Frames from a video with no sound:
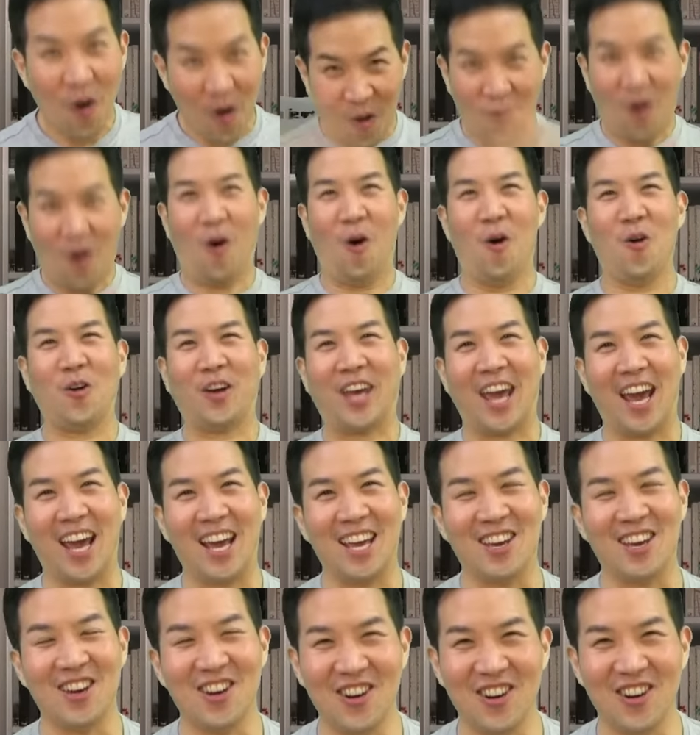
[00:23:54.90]

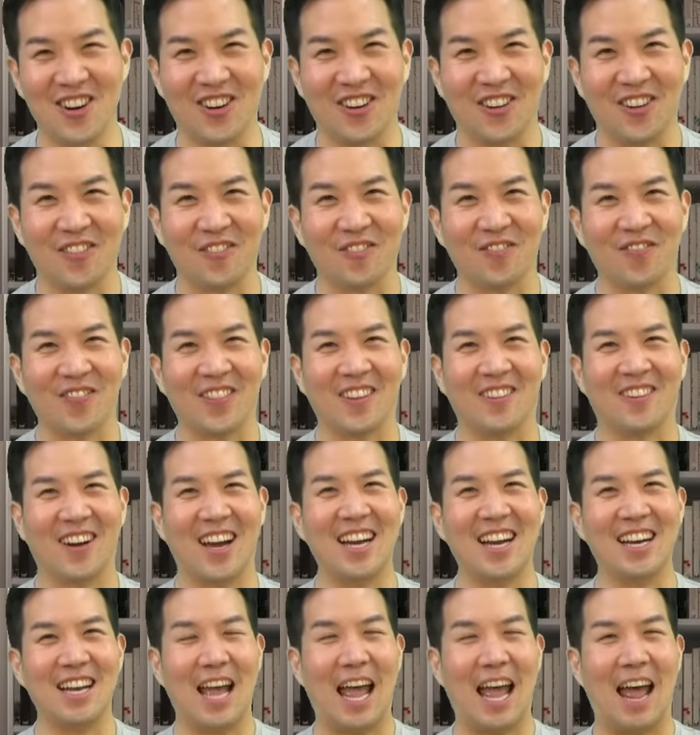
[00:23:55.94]
OKU,
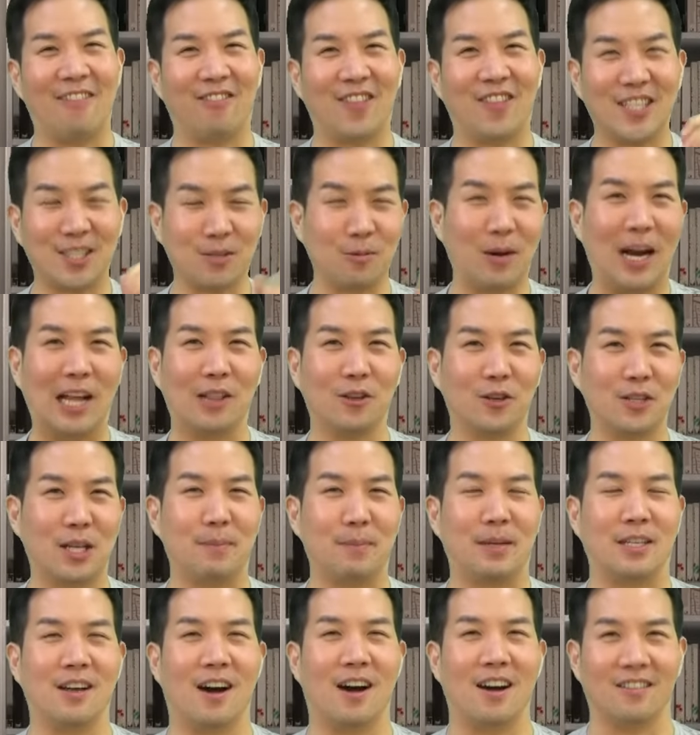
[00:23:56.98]
right? And this is where I learned at
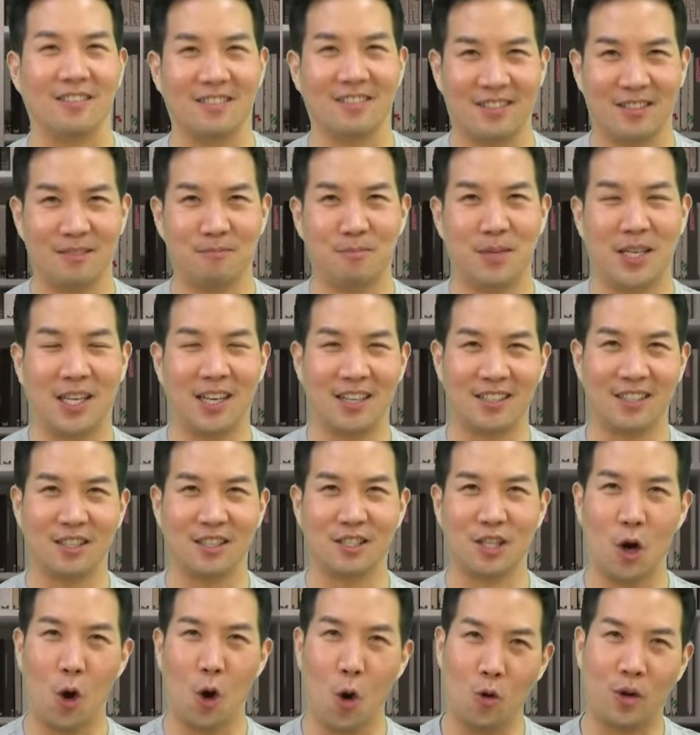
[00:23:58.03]
McDonald's because there's
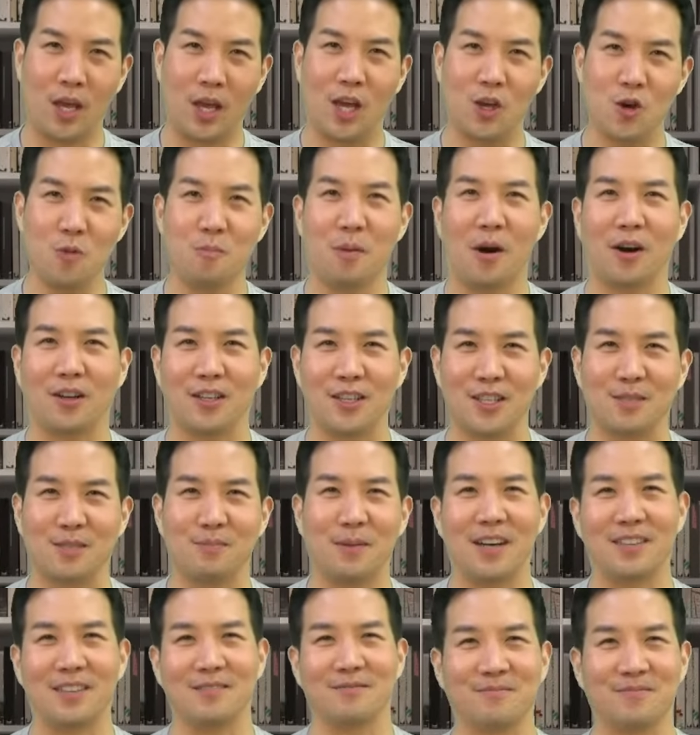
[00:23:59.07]
the OKU parking
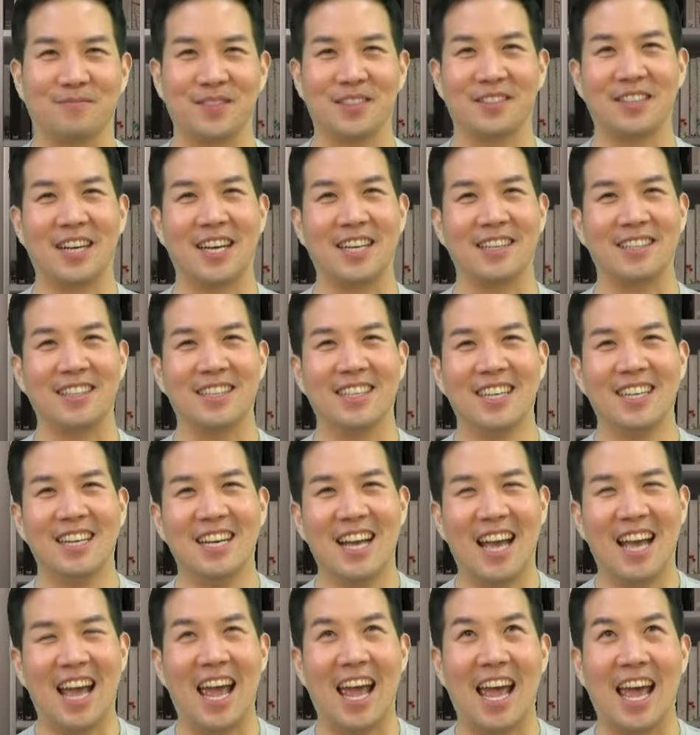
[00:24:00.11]
spot, right?
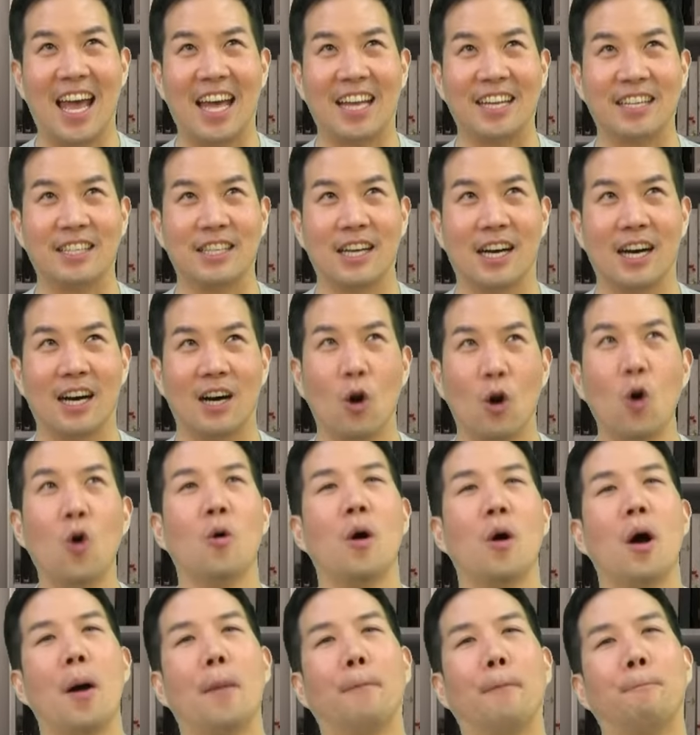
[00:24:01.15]
And,
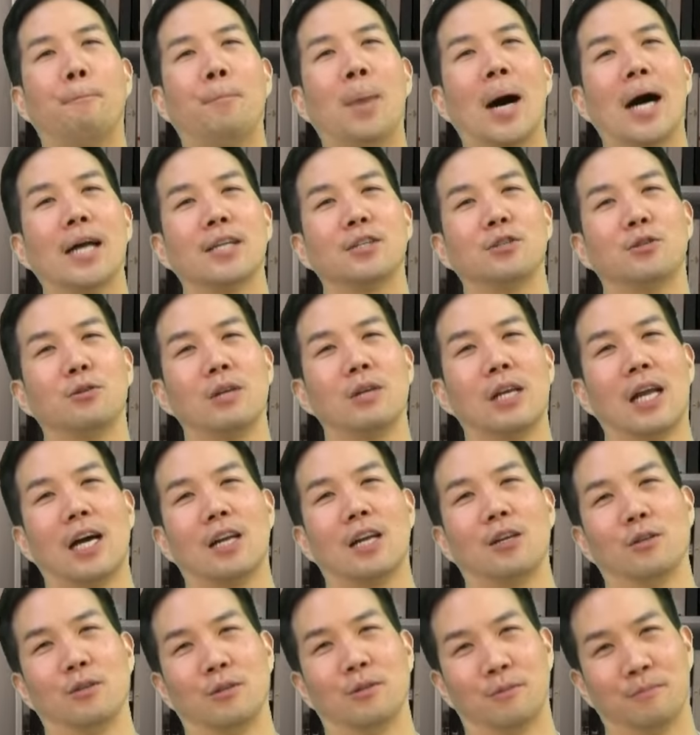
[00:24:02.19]
pandu
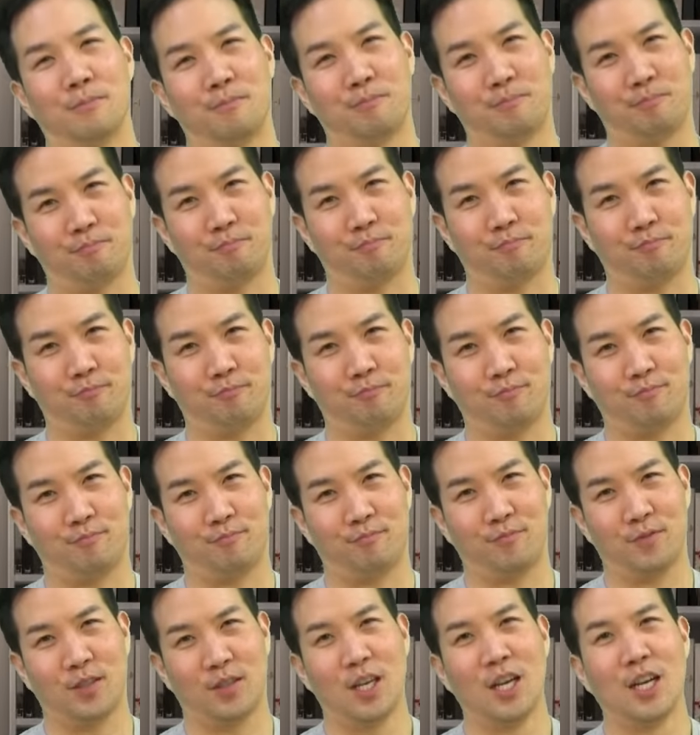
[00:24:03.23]
lalu.
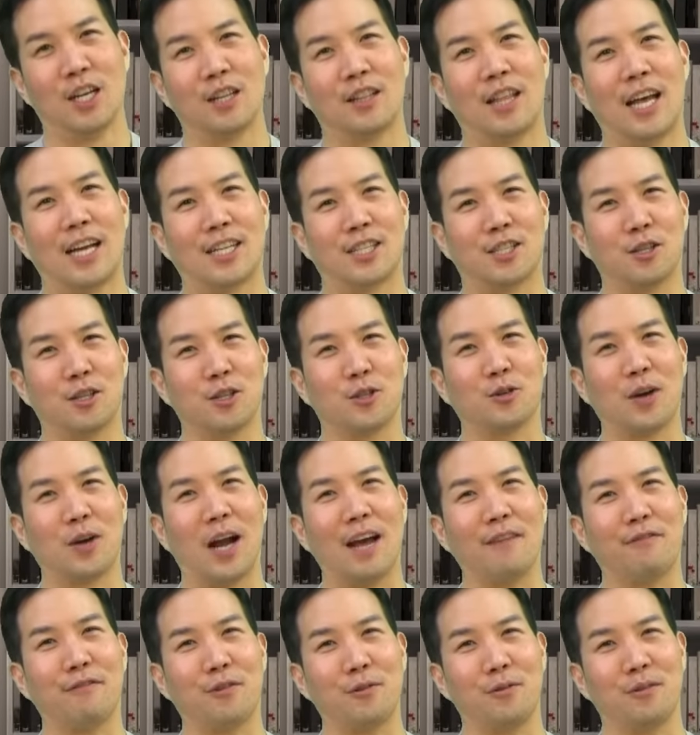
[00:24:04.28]
That's the
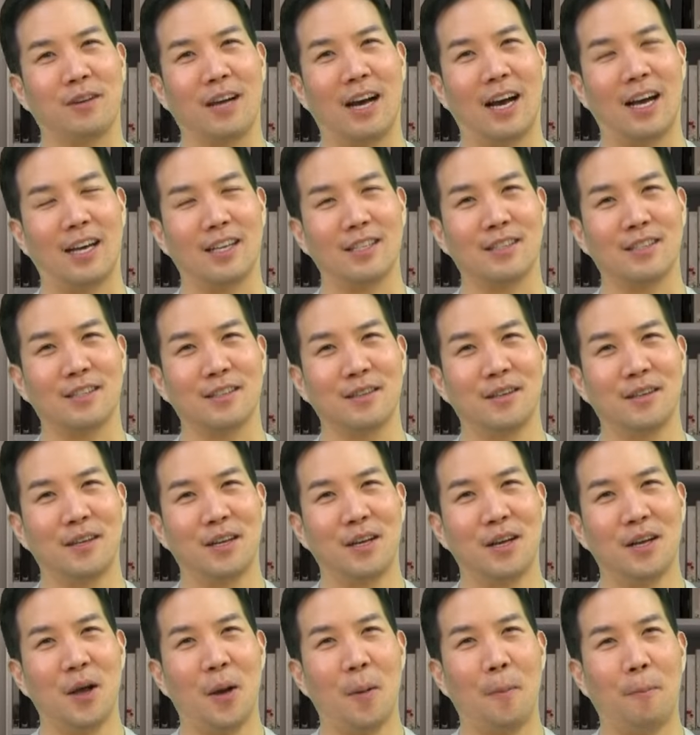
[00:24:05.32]
drive-through, guys.
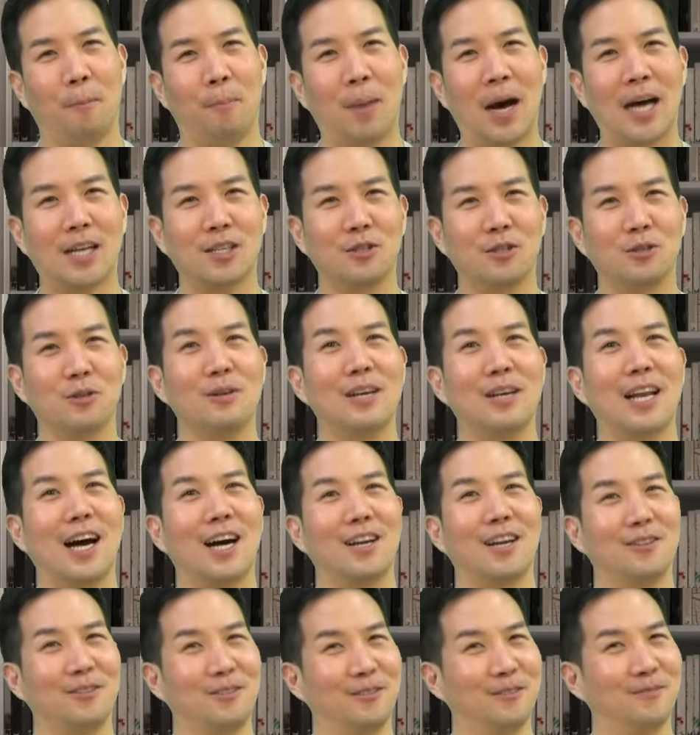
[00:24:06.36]
Pandu
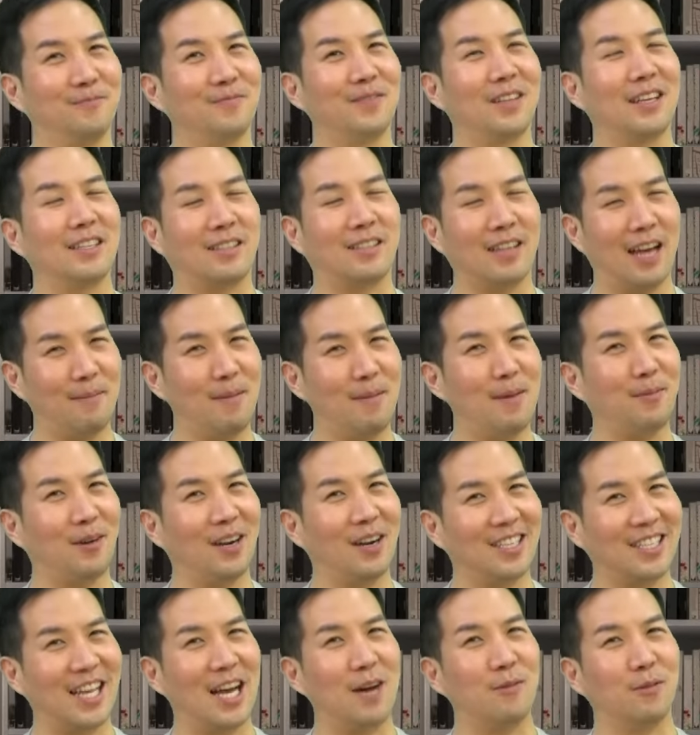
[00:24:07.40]
lalu. See, I
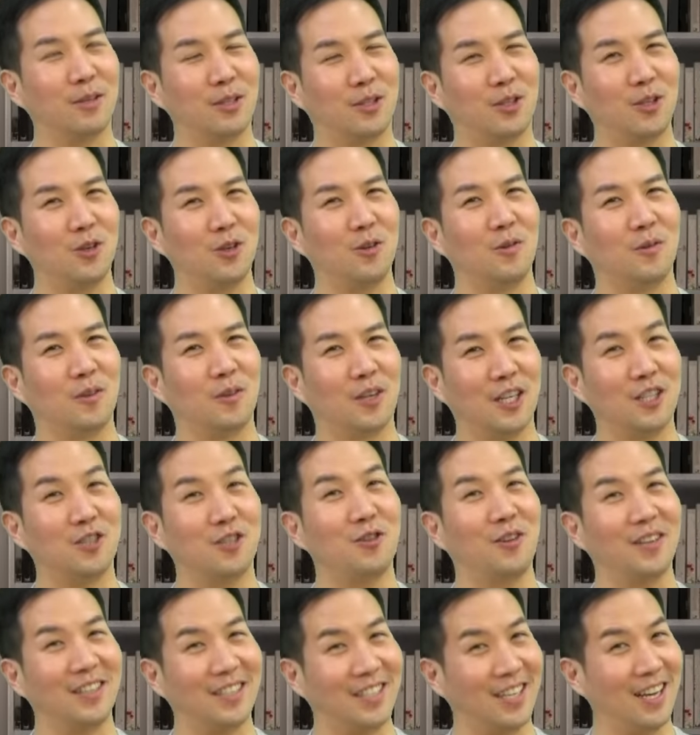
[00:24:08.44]
memorized that one too because you
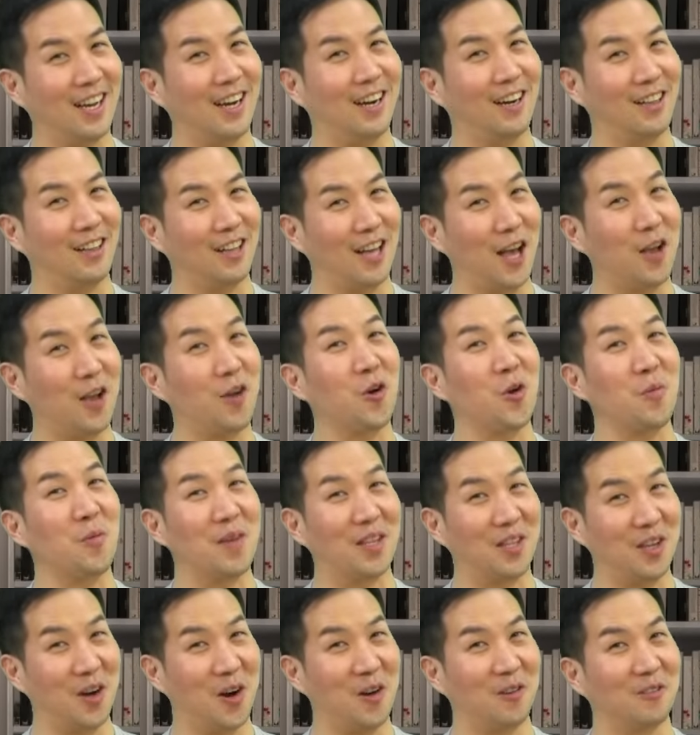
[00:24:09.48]
can tell I go to
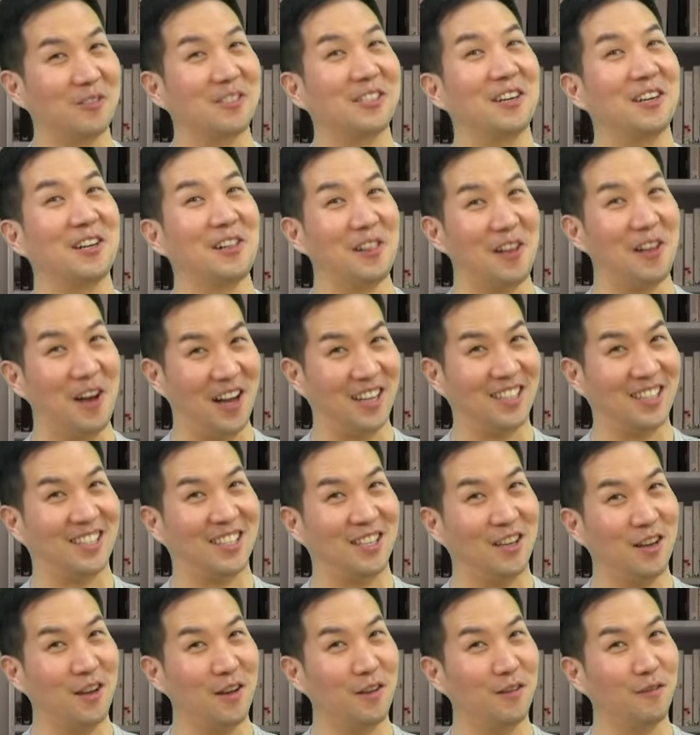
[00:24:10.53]
McDonald's a lot
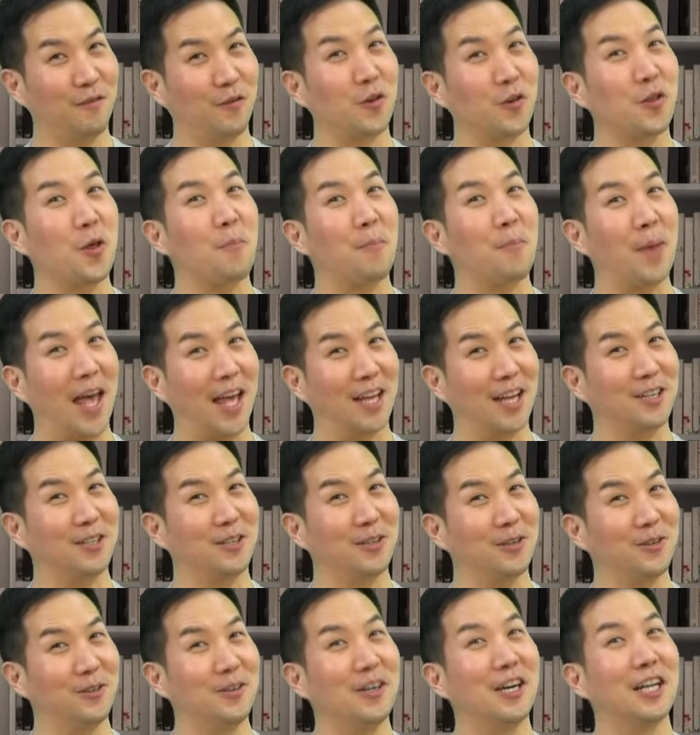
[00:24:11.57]
for the
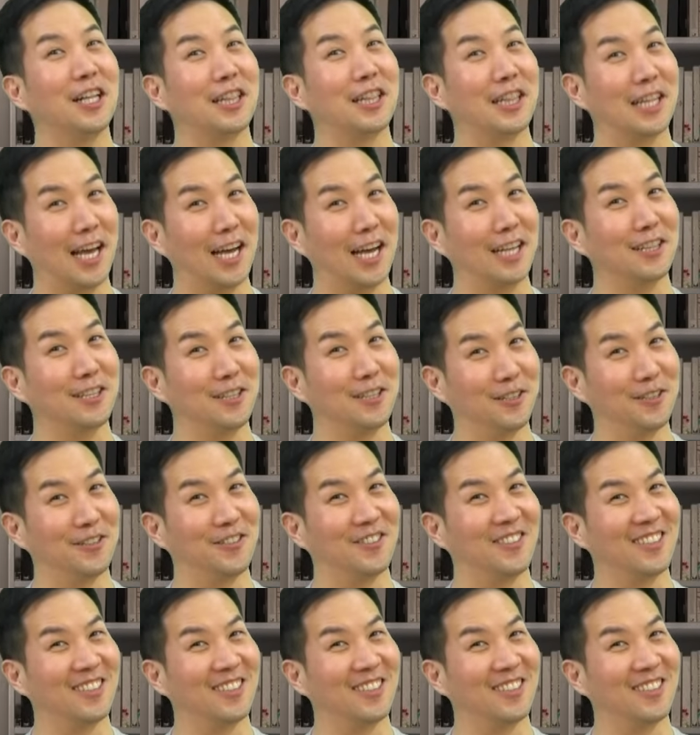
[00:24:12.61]
pandu lalu.